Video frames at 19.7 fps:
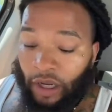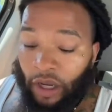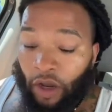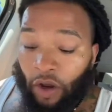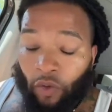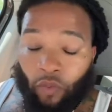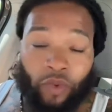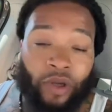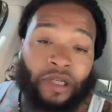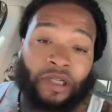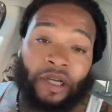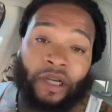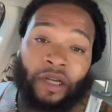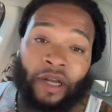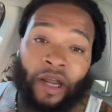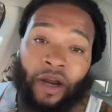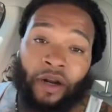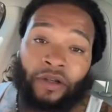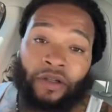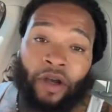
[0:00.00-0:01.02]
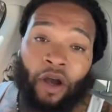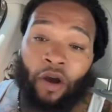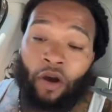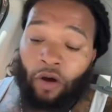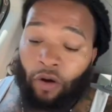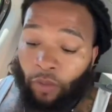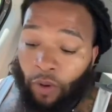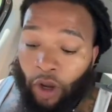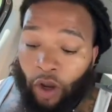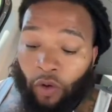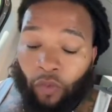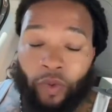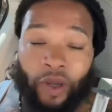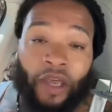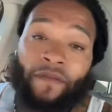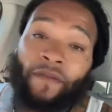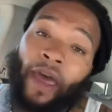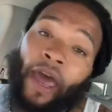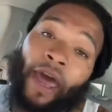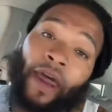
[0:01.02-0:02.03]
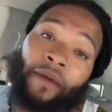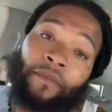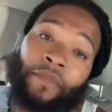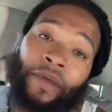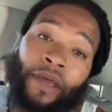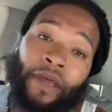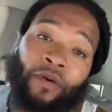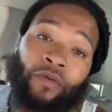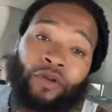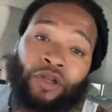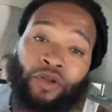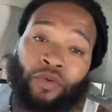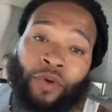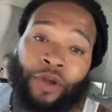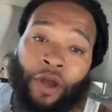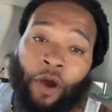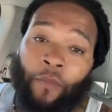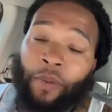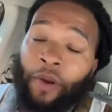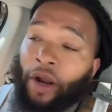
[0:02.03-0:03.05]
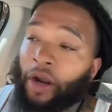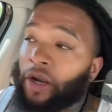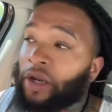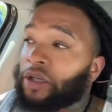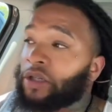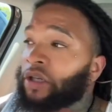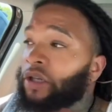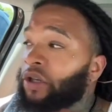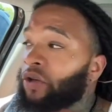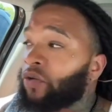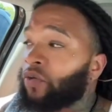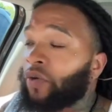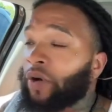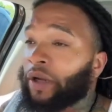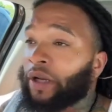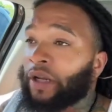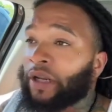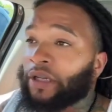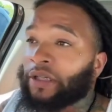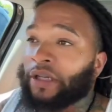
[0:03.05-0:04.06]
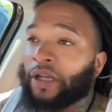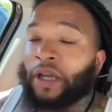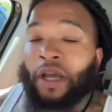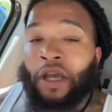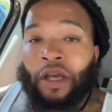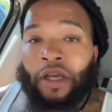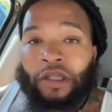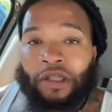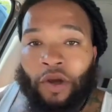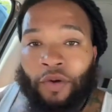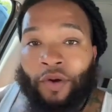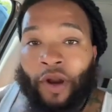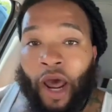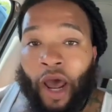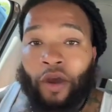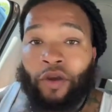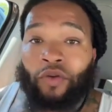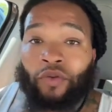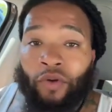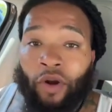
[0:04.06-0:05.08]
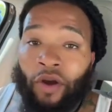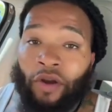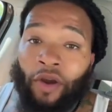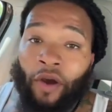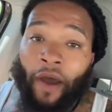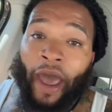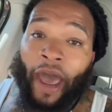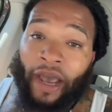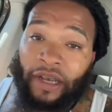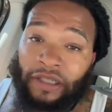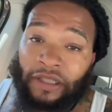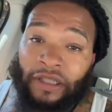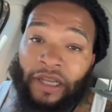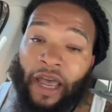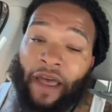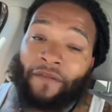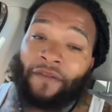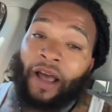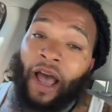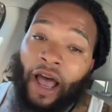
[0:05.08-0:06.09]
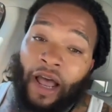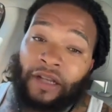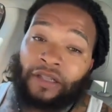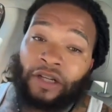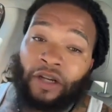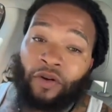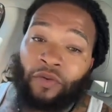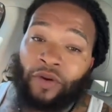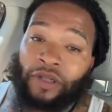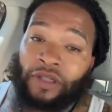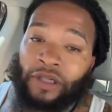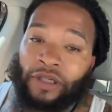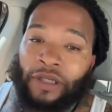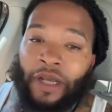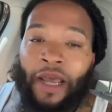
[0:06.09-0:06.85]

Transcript: We sent letters home. We even had a meeting with you and your parents and you wouldn't listen. So now you know your actions have consequences.